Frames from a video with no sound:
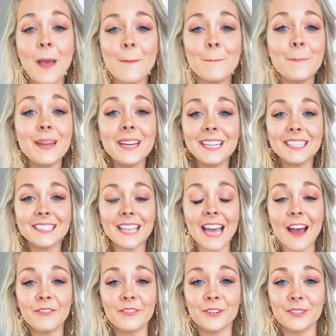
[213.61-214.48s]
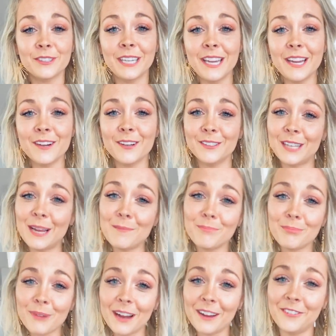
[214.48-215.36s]
minutes after tears at
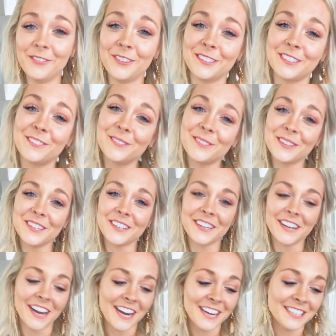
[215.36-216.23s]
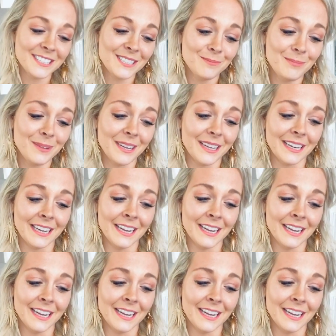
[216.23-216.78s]
breakfast with your husband.